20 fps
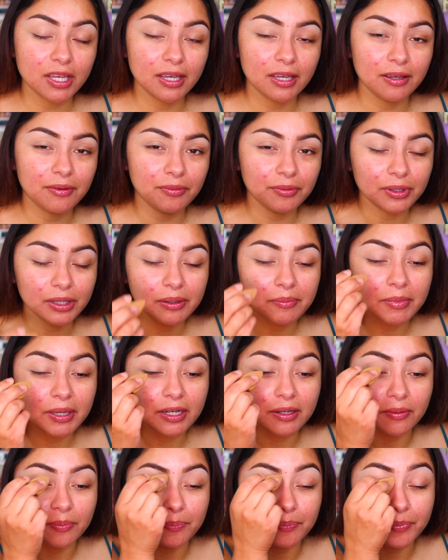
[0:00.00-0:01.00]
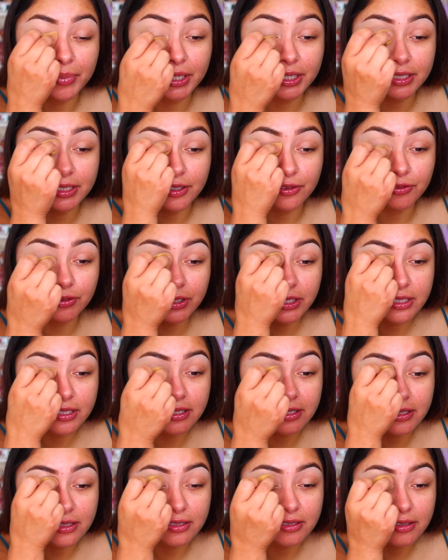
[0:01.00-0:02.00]
it really made a big
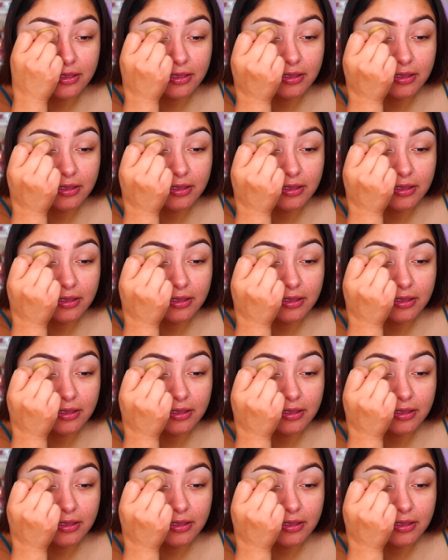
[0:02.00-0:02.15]
difference